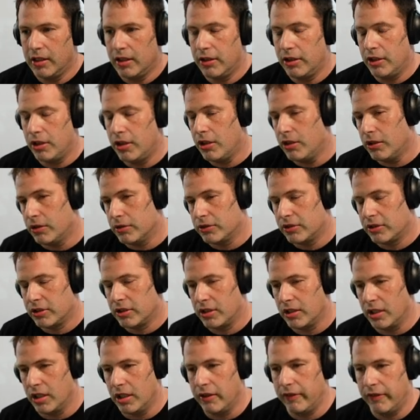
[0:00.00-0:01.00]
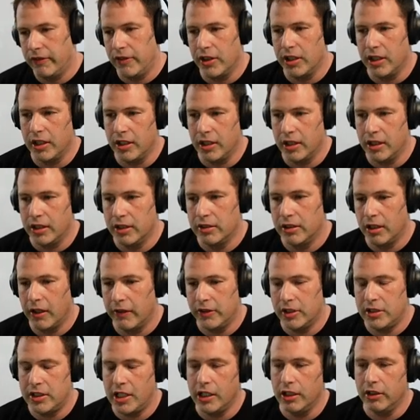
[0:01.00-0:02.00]
nose of
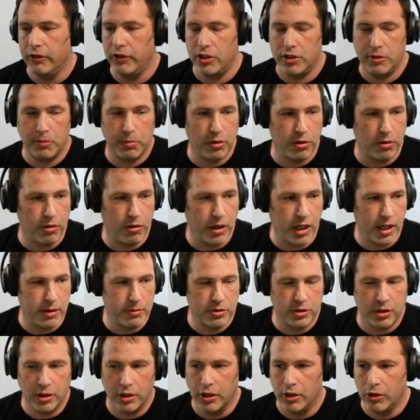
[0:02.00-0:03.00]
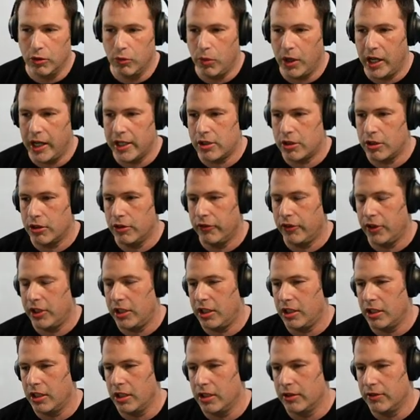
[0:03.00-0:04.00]
the television program. So watch over
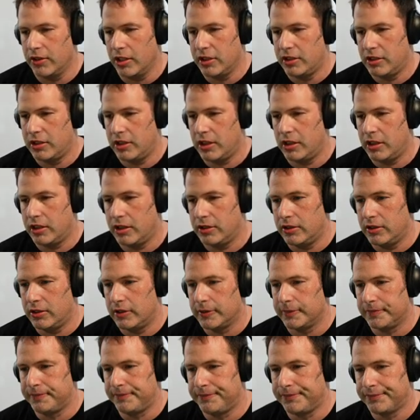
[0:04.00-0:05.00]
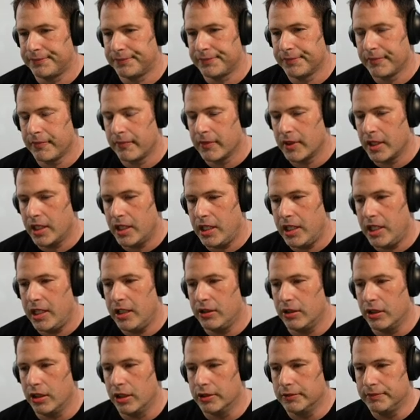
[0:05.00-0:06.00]
here. This is
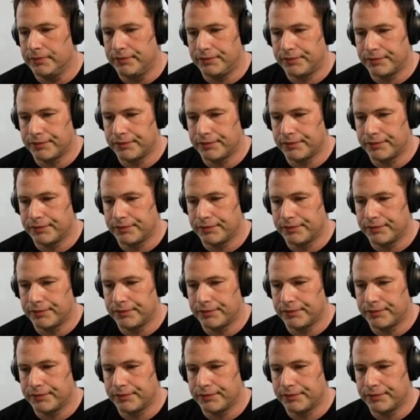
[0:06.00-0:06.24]
Elo,